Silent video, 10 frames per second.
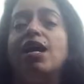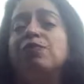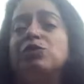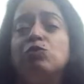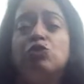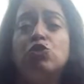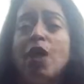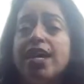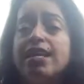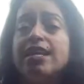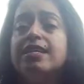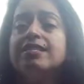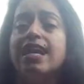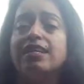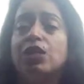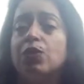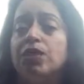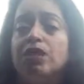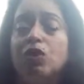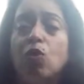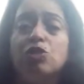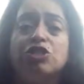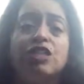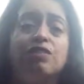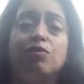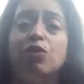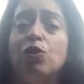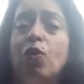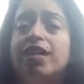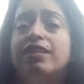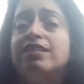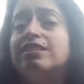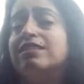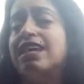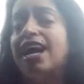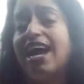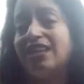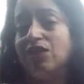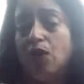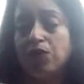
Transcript: We do trainings and career coaching for lawyers and law